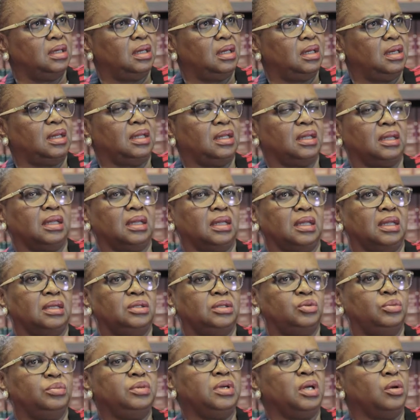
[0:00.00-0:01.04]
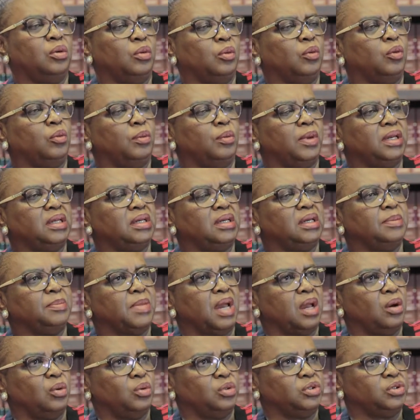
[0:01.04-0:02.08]
I had to be a woman in
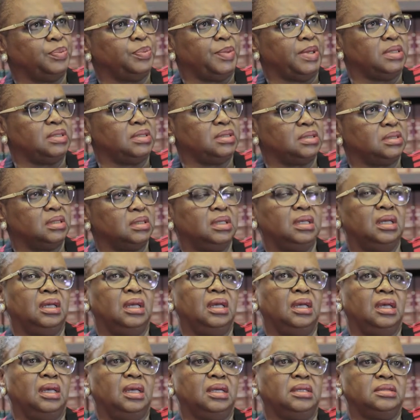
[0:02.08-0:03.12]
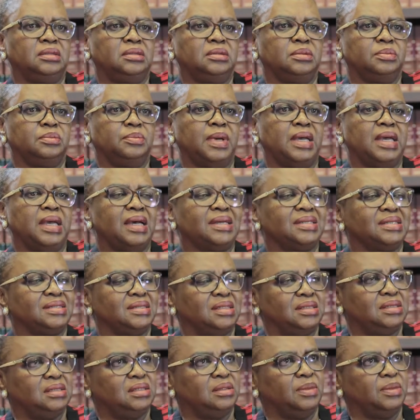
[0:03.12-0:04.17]
my own space, and by
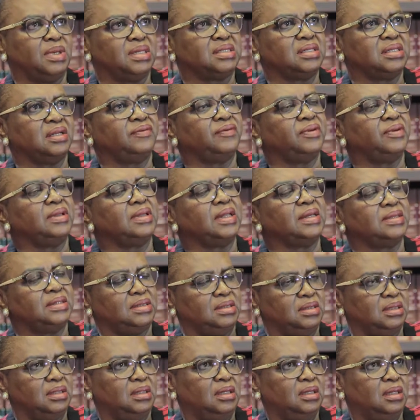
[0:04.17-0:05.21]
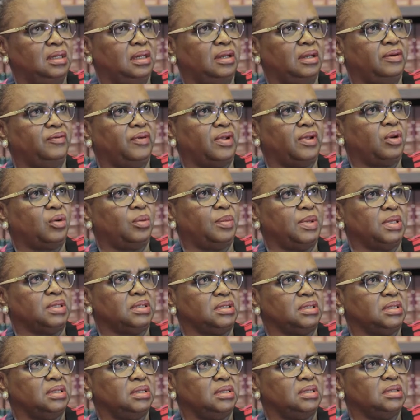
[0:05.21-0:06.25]
asserting myself in that
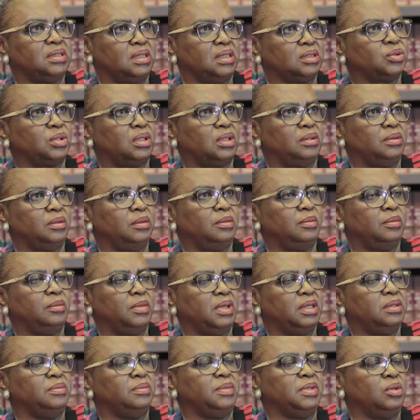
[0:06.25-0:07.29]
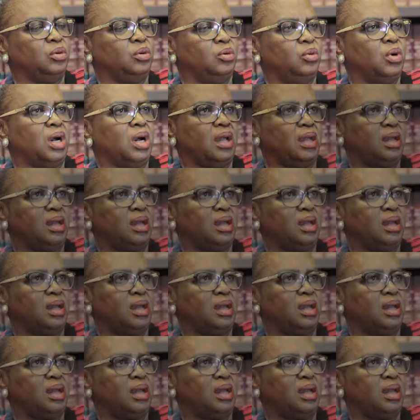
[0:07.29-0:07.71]
environment, it actually made me who I